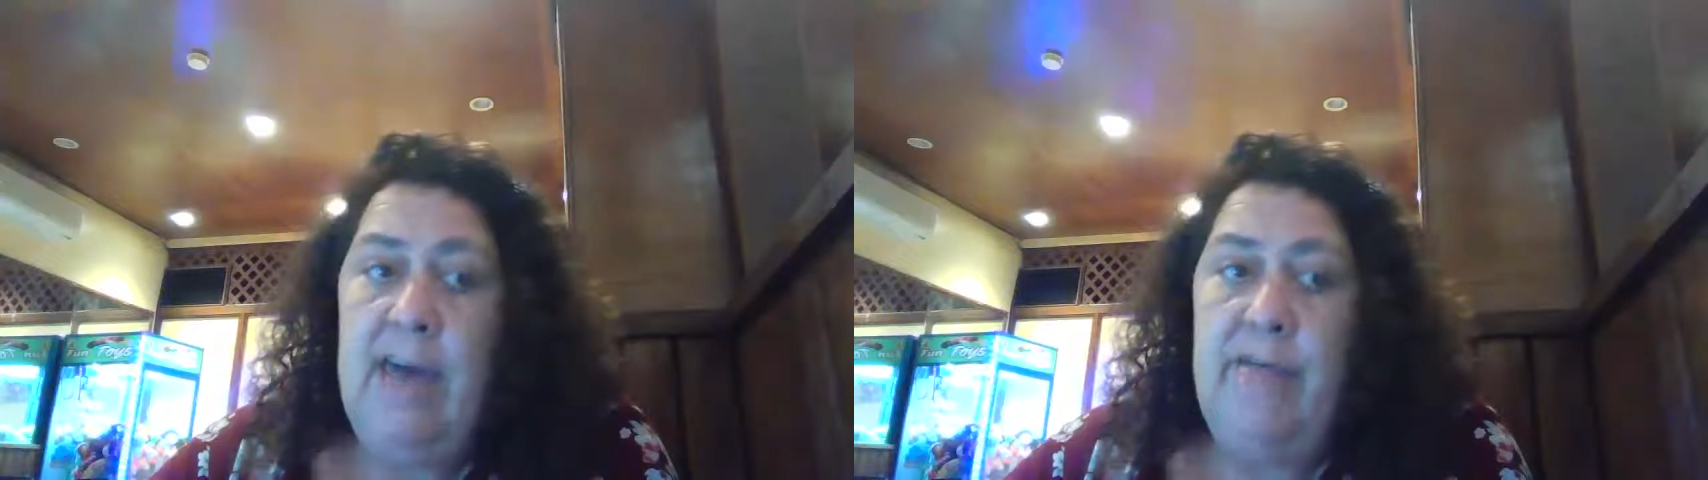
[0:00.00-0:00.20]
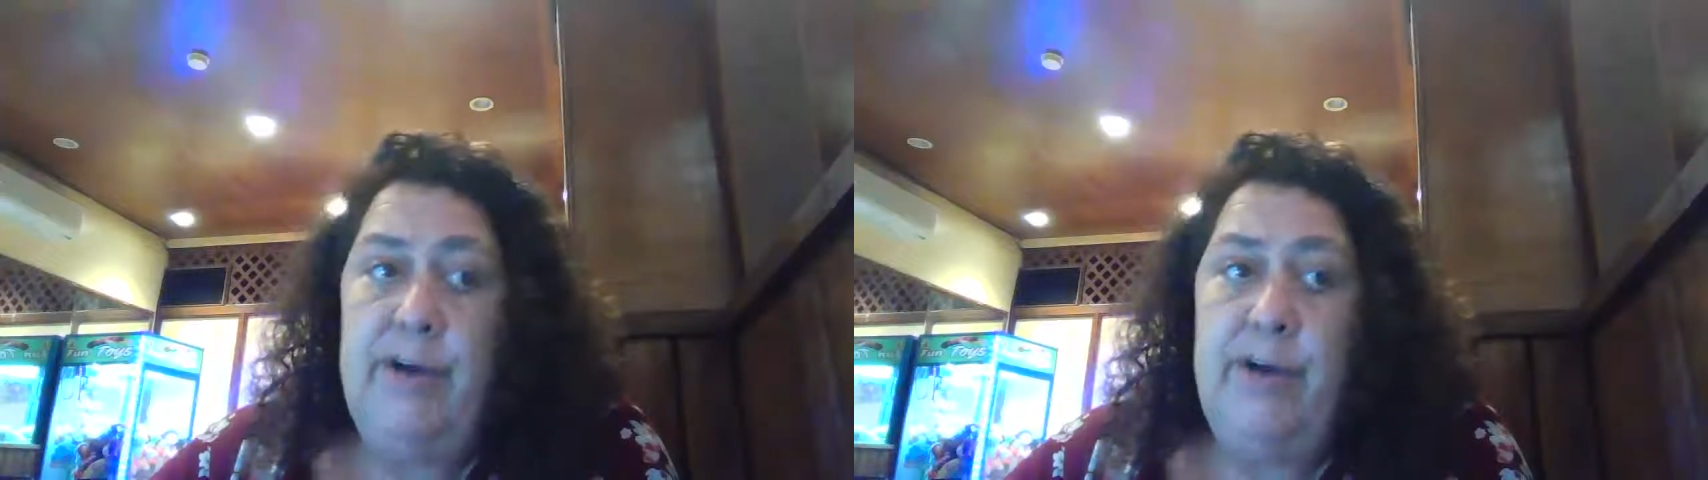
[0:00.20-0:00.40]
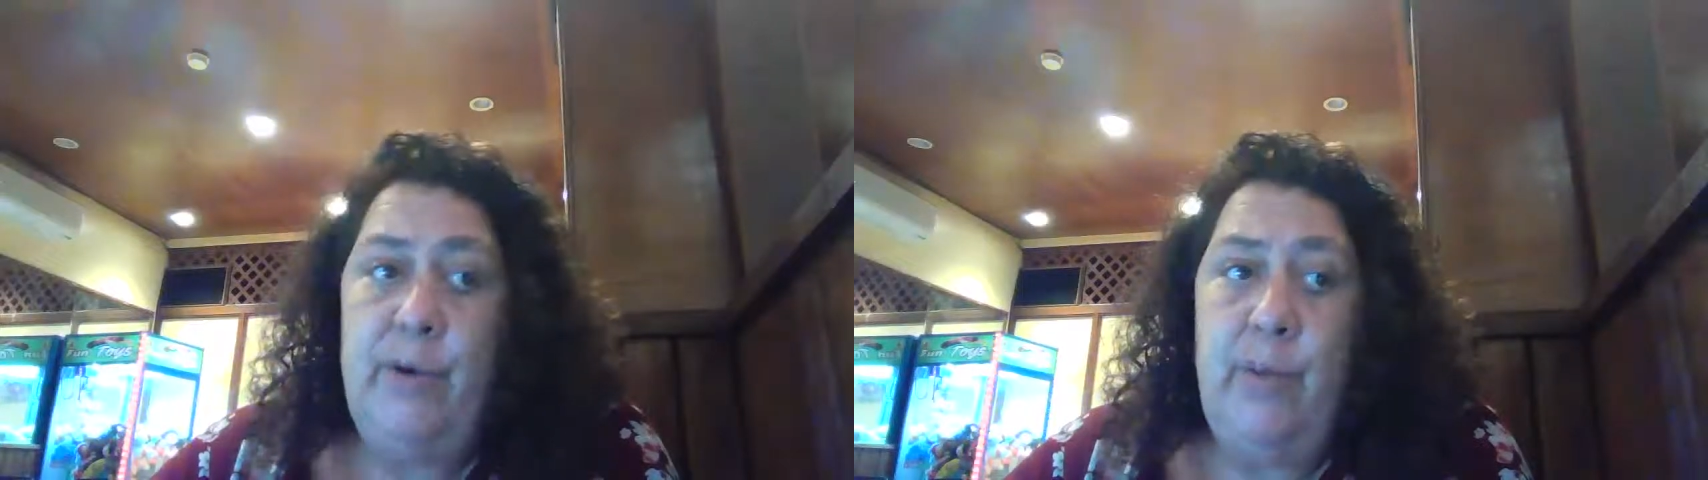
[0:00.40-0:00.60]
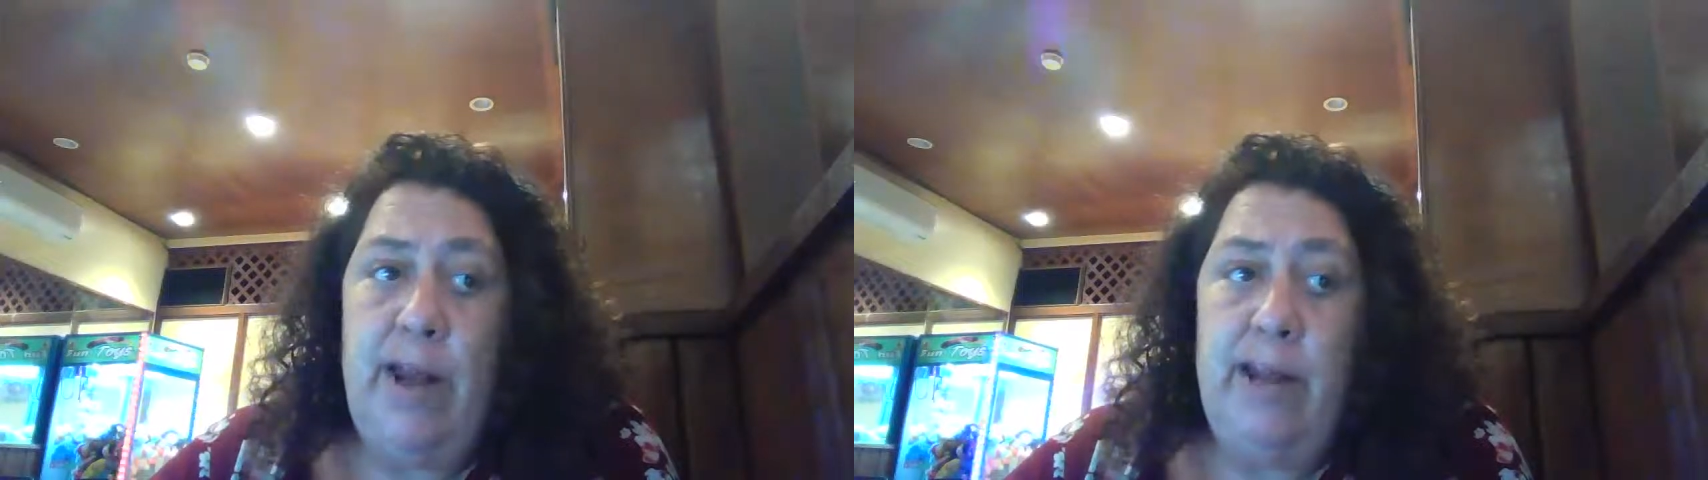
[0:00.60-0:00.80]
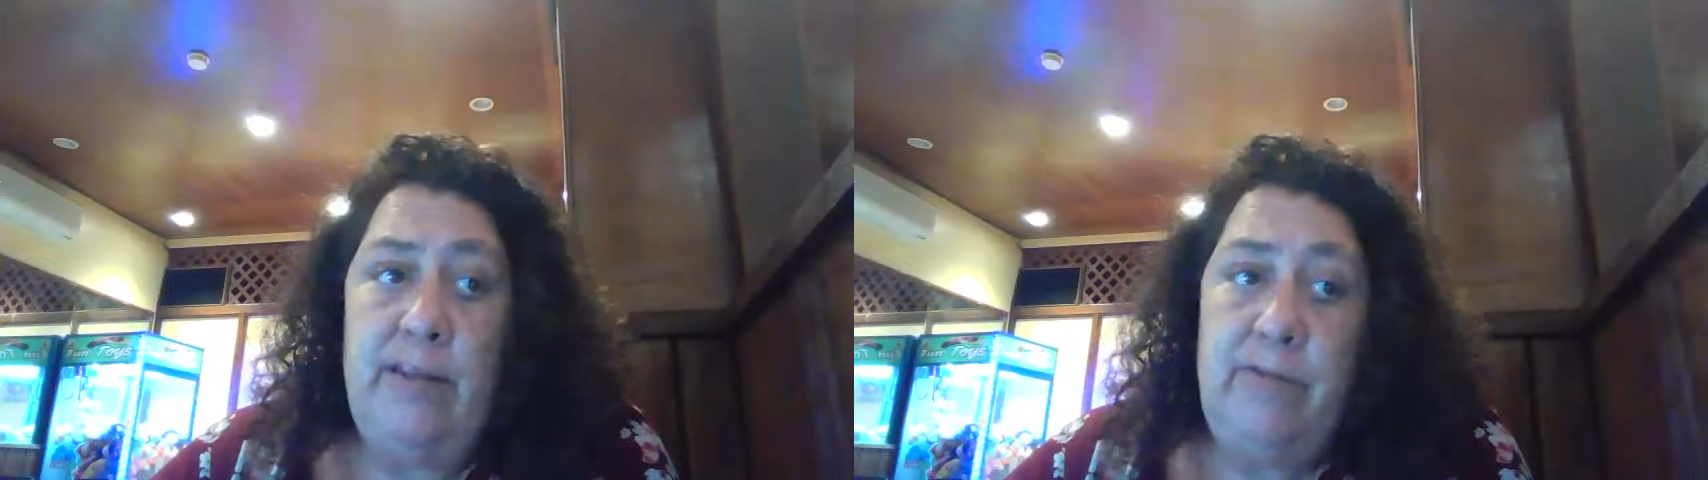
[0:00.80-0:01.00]
If you do
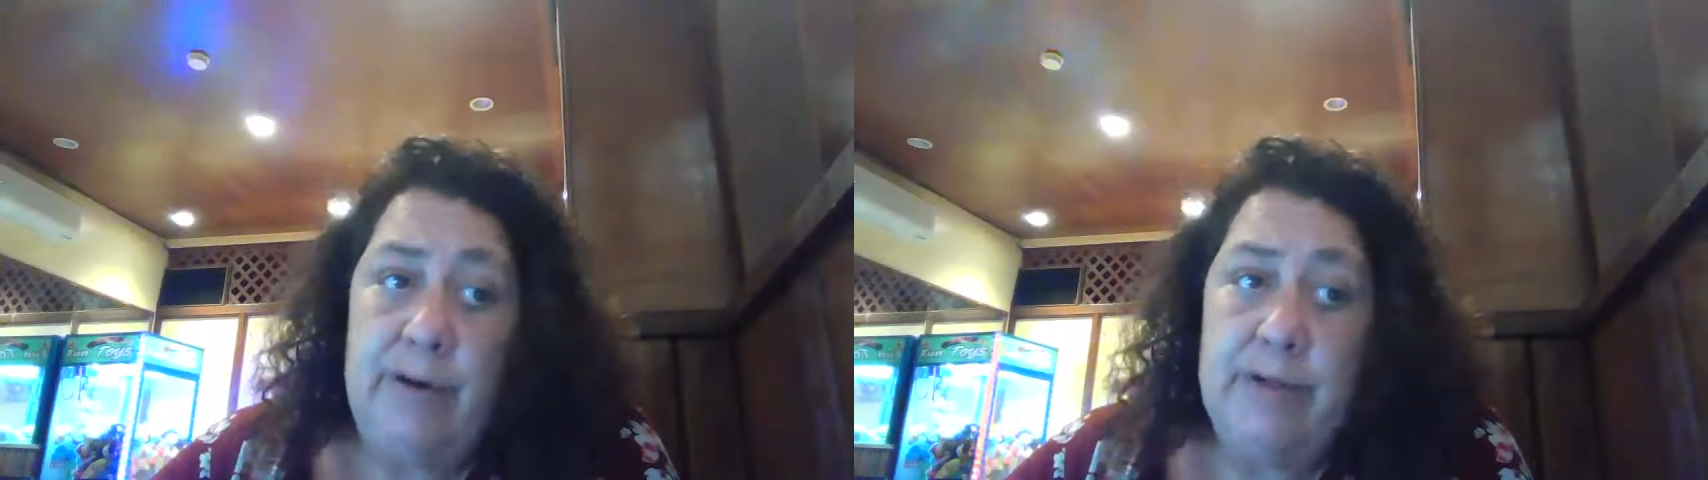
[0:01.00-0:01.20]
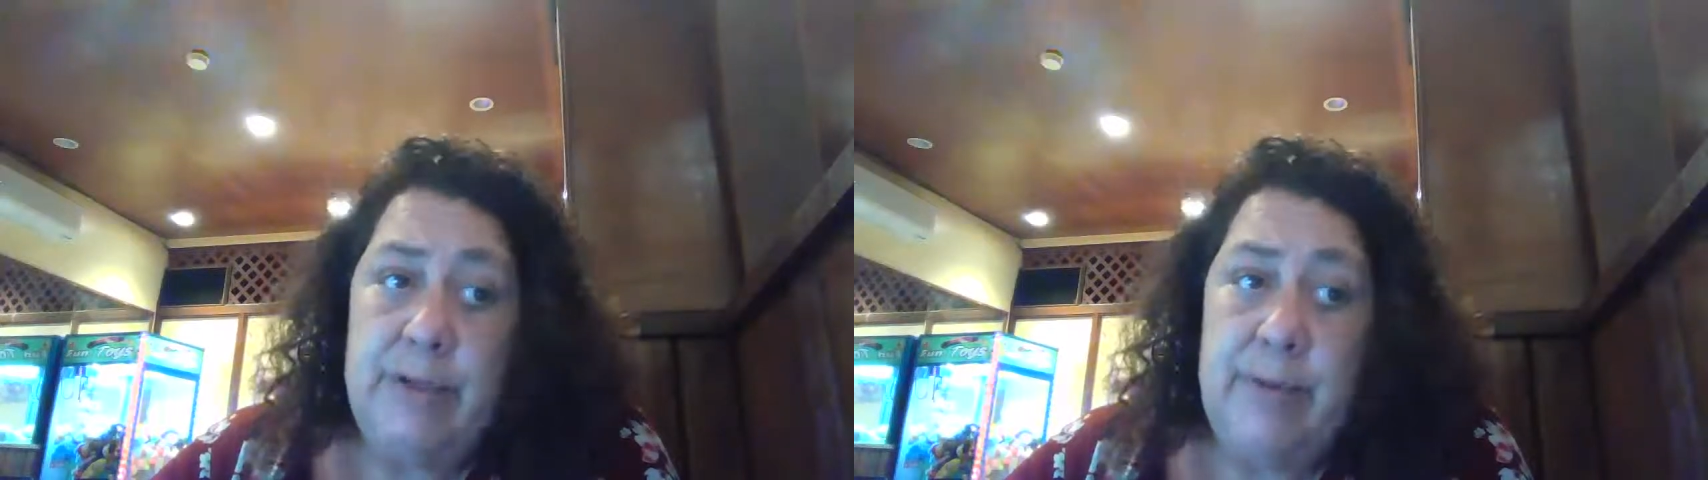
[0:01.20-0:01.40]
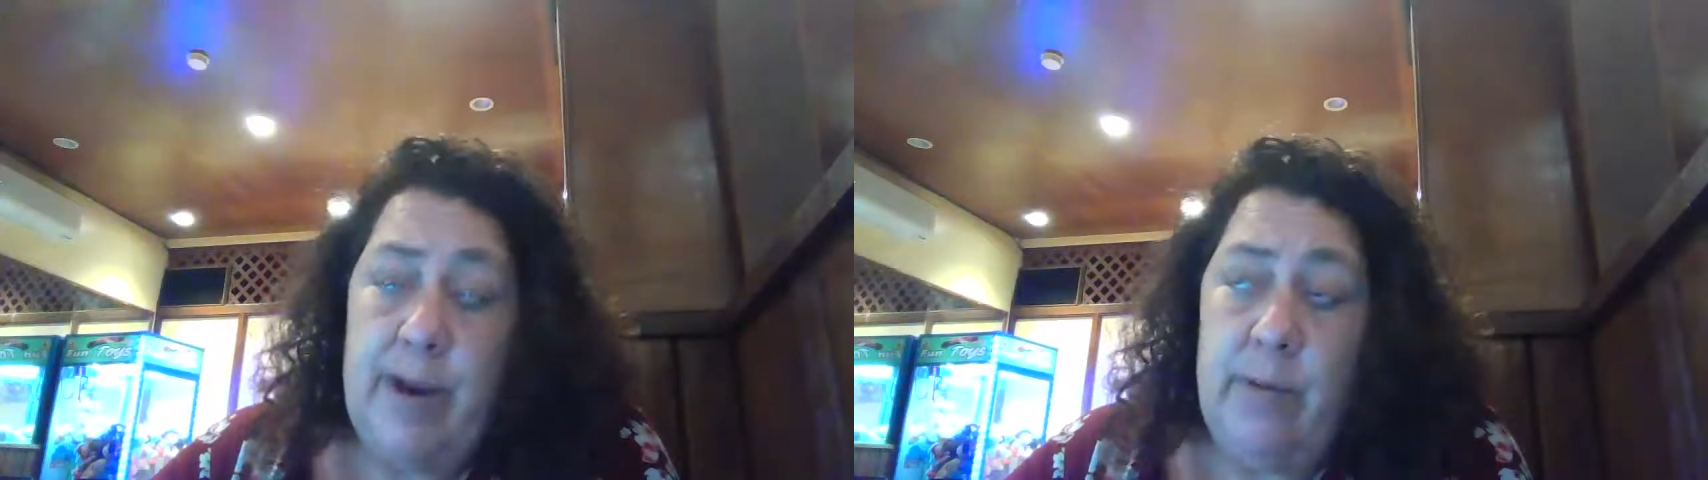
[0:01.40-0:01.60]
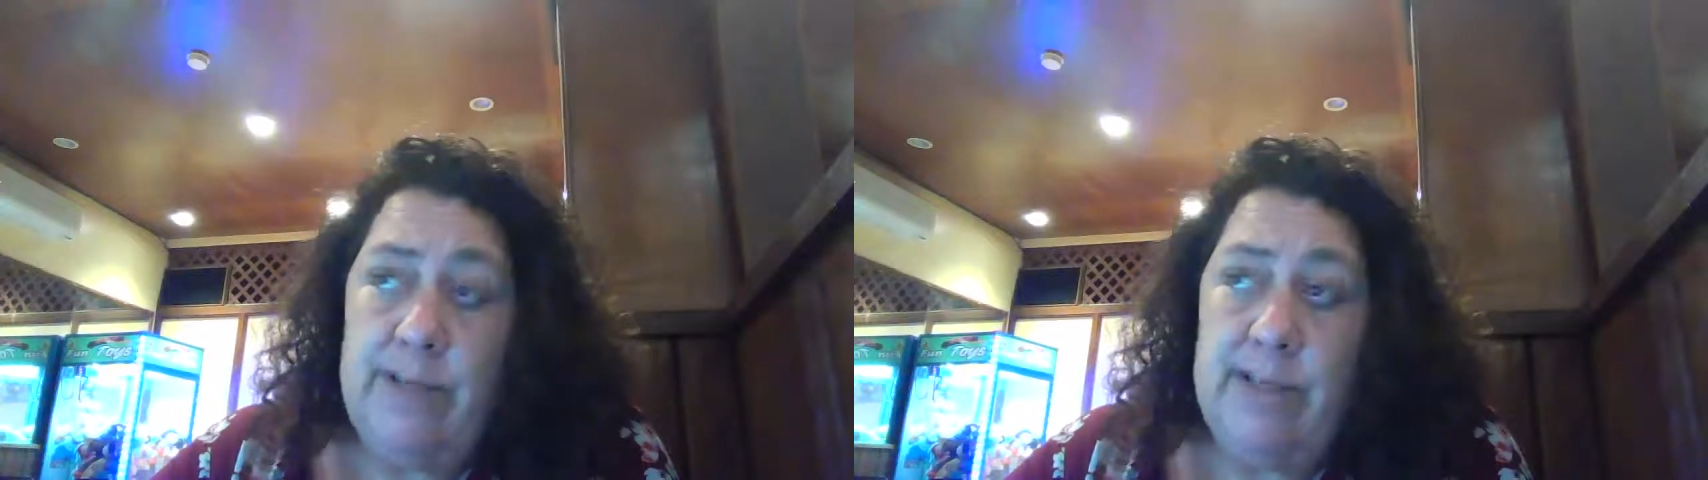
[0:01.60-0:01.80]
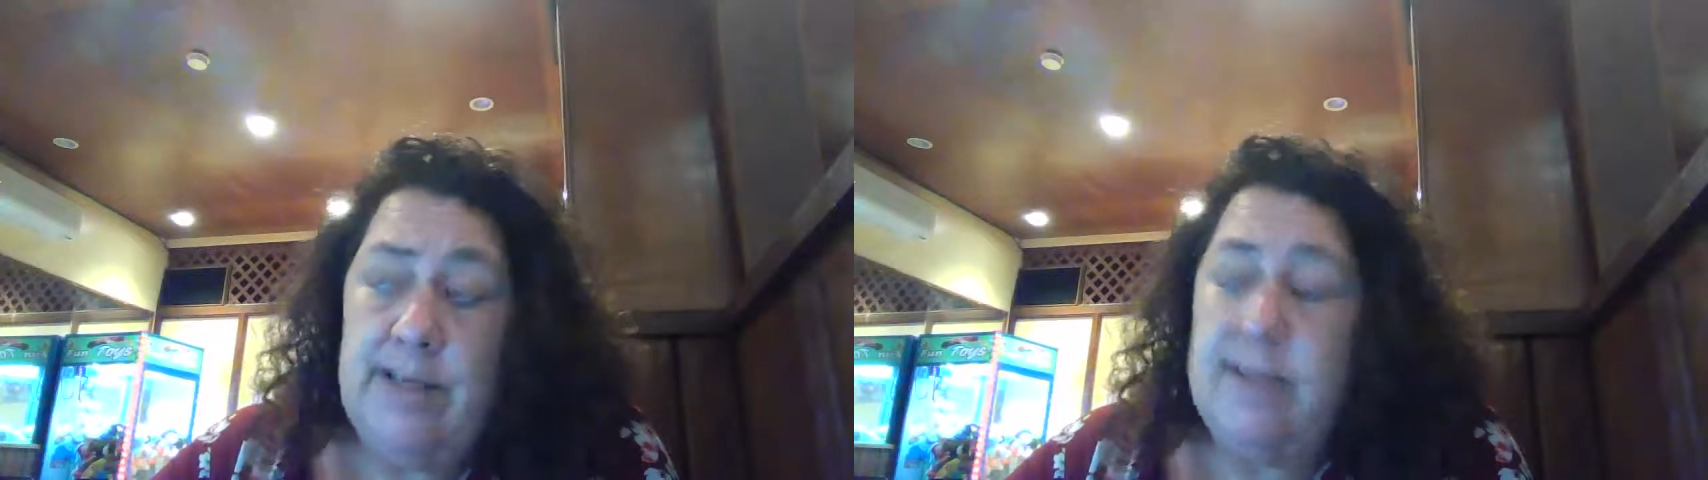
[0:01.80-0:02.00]
well in the first 3
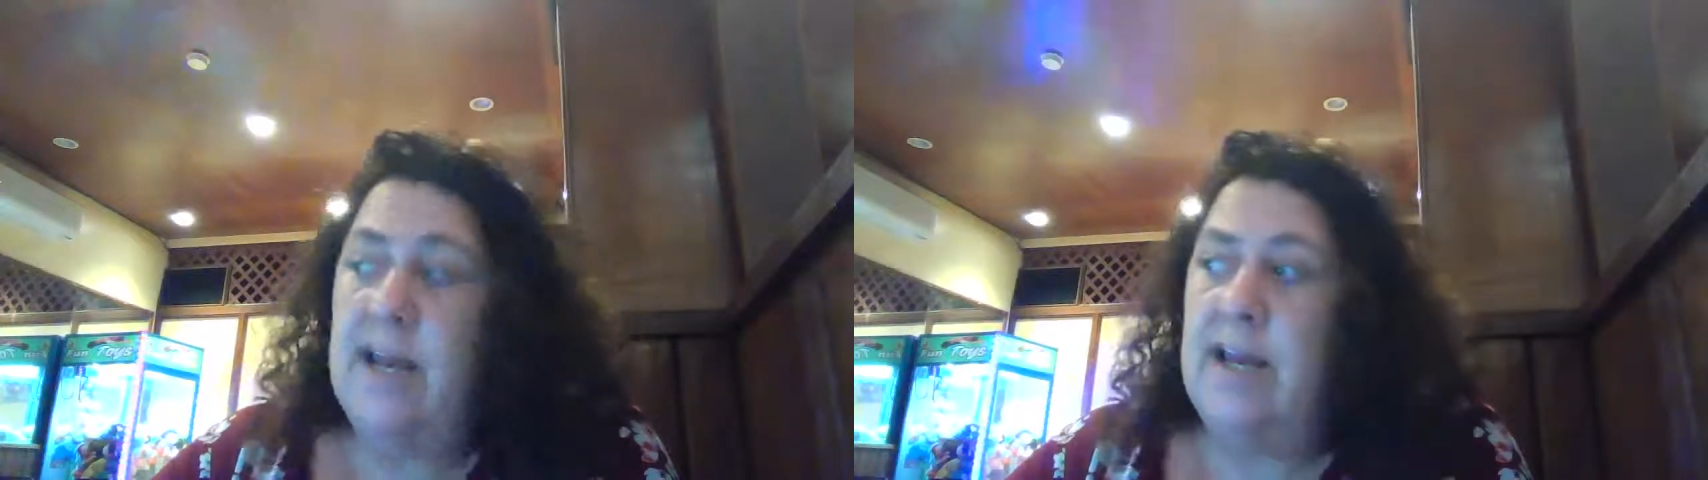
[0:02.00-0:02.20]
quizzes